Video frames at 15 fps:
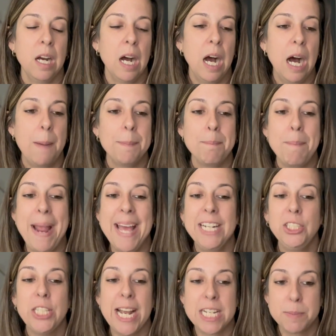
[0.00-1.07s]

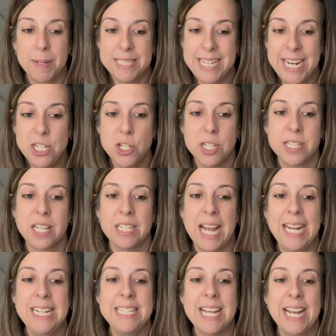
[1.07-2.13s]
Manage expectations. The
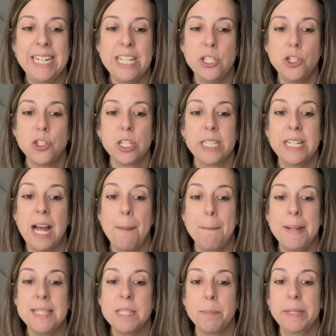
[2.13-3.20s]
Lion diet is usually not
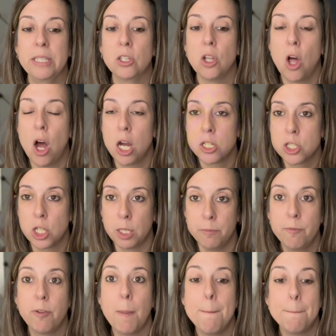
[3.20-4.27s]
meant to be long-term
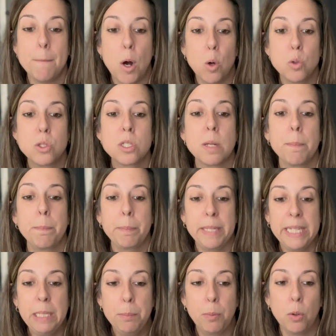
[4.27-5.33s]
for most
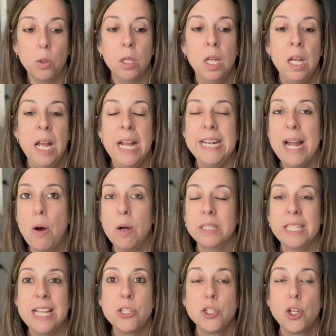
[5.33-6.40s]
people. Now,
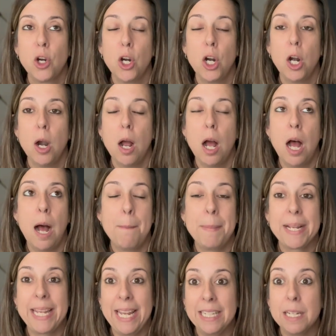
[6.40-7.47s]
unless you're
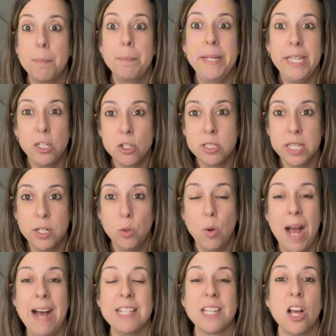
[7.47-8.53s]
Michaela Peterson, who
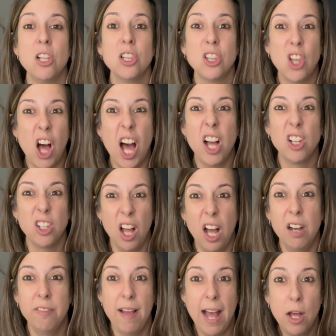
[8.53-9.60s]
has a lot
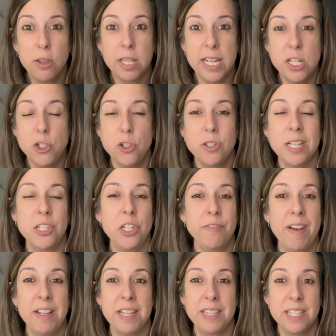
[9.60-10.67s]
of health issues, and she
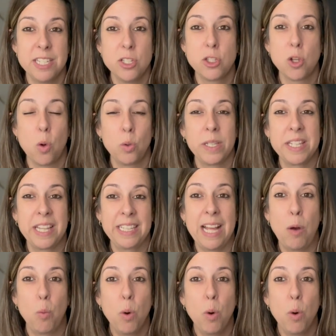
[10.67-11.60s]
found that this is the only thing that